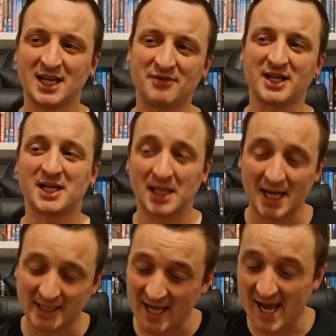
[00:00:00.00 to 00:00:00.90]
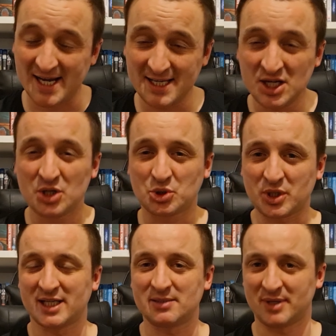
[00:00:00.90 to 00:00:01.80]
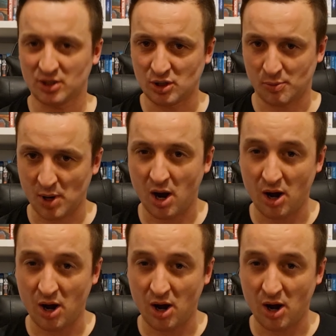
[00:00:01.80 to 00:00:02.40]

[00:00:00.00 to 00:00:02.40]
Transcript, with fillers: if I collect any try to pick up